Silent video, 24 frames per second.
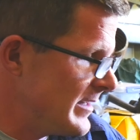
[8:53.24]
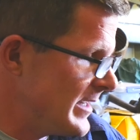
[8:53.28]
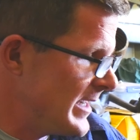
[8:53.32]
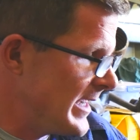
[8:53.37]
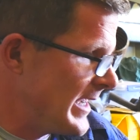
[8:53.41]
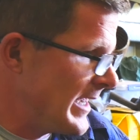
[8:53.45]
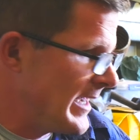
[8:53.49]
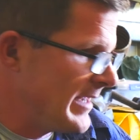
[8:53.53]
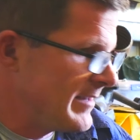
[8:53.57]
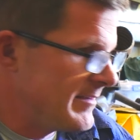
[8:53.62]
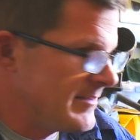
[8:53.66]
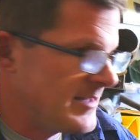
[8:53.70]

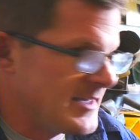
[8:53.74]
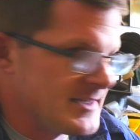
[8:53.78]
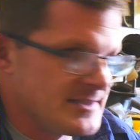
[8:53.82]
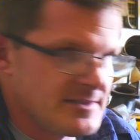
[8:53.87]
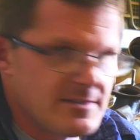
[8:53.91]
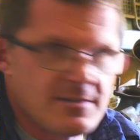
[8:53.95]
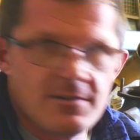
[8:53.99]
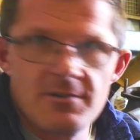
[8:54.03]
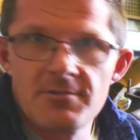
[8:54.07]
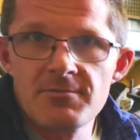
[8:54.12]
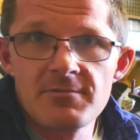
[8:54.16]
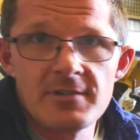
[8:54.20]

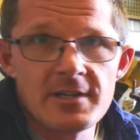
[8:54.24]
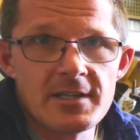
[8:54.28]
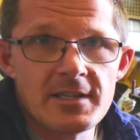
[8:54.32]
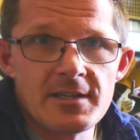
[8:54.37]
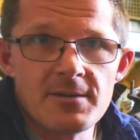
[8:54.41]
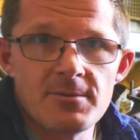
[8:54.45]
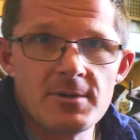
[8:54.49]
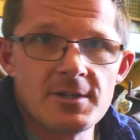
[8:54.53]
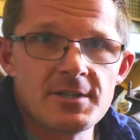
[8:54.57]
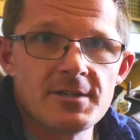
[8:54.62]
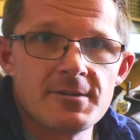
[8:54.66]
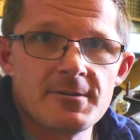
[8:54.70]
that's not really
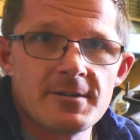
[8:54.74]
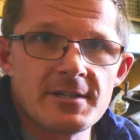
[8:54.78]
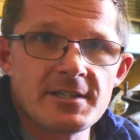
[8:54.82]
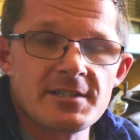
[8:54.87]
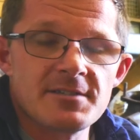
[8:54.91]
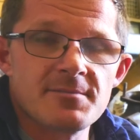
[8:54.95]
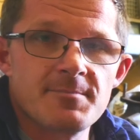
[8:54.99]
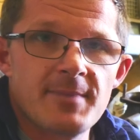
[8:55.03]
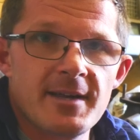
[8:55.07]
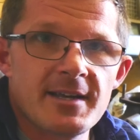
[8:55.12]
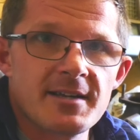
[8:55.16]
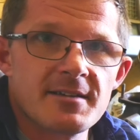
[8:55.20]
what you
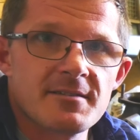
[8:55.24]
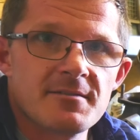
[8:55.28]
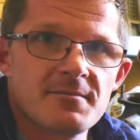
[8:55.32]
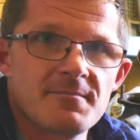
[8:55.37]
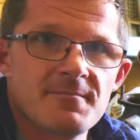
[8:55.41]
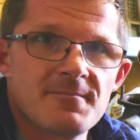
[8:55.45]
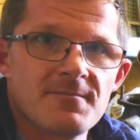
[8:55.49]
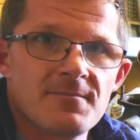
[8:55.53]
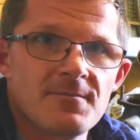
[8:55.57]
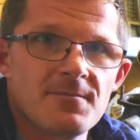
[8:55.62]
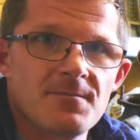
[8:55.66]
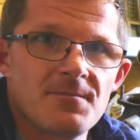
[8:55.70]
expect,
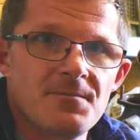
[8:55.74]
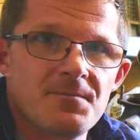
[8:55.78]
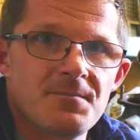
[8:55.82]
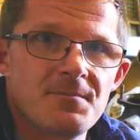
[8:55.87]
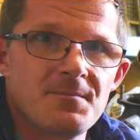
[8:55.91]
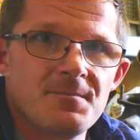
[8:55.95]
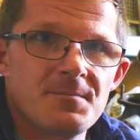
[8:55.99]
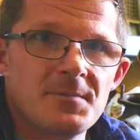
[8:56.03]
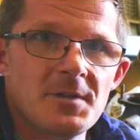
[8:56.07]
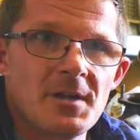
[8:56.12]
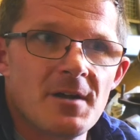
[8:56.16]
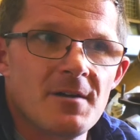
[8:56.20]

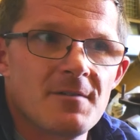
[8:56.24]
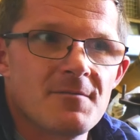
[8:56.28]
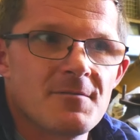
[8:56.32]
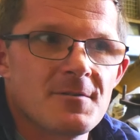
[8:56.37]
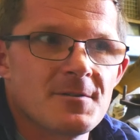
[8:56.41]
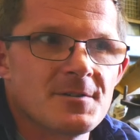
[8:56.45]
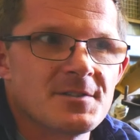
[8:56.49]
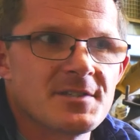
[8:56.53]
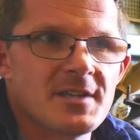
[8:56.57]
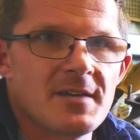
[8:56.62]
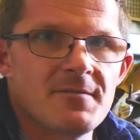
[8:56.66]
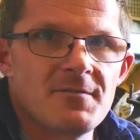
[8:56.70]
you know,
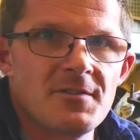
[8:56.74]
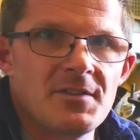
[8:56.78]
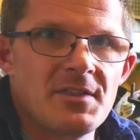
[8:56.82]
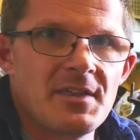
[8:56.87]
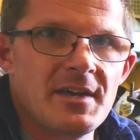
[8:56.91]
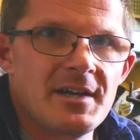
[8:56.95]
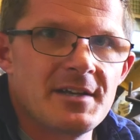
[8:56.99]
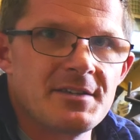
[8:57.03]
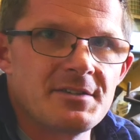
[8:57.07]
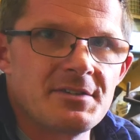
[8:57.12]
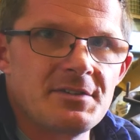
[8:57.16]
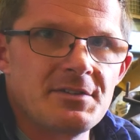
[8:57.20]
for a
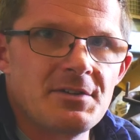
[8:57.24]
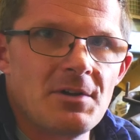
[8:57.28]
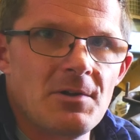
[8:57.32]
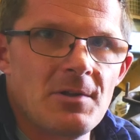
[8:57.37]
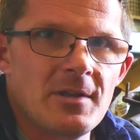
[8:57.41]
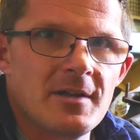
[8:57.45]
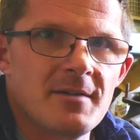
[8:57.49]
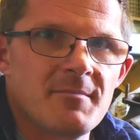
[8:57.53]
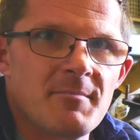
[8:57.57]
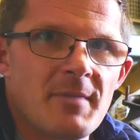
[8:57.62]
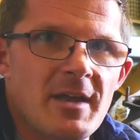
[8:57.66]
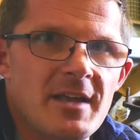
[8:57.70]

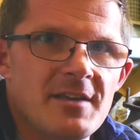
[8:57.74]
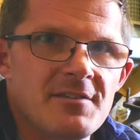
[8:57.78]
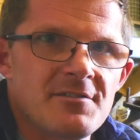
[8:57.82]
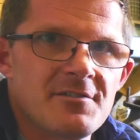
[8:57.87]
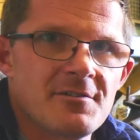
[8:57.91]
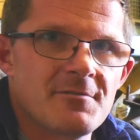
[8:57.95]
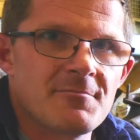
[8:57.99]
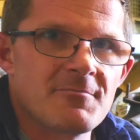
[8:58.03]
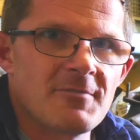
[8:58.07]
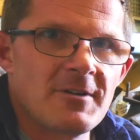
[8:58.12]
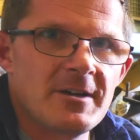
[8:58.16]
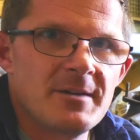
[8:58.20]
$7,000
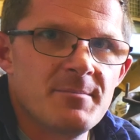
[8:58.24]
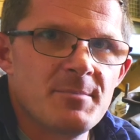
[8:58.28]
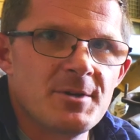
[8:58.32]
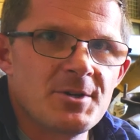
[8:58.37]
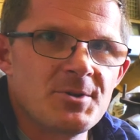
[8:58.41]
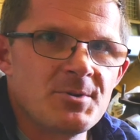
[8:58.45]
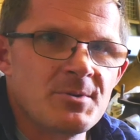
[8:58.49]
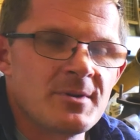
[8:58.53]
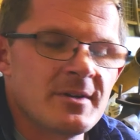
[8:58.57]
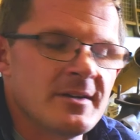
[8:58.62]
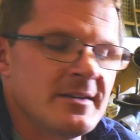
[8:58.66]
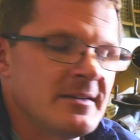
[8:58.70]
engine
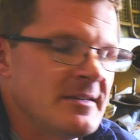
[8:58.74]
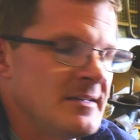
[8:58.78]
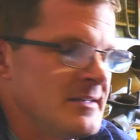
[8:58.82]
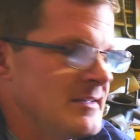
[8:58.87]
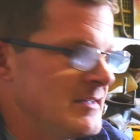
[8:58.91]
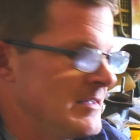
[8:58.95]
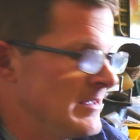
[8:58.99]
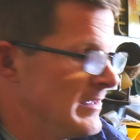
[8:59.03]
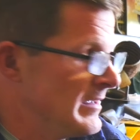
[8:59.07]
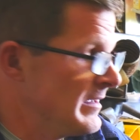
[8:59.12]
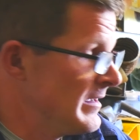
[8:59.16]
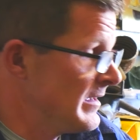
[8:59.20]
rebuild.
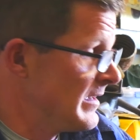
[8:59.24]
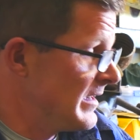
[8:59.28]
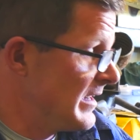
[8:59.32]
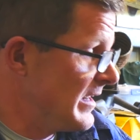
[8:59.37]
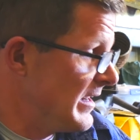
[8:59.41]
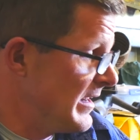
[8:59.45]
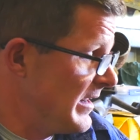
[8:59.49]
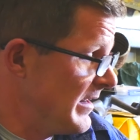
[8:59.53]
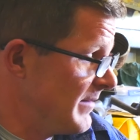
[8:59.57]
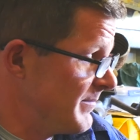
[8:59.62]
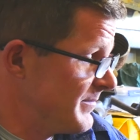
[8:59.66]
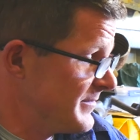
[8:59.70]

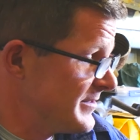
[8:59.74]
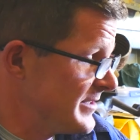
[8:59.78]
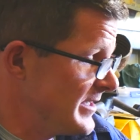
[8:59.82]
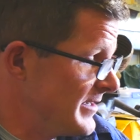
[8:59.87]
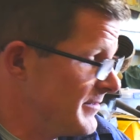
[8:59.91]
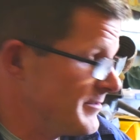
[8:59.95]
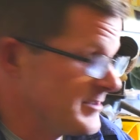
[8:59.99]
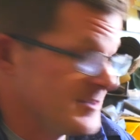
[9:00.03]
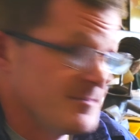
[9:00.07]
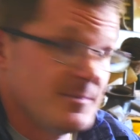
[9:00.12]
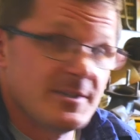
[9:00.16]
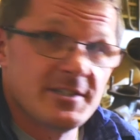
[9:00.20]
So
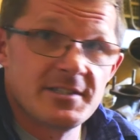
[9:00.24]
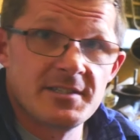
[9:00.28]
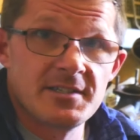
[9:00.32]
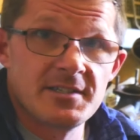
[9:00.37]
I was a bit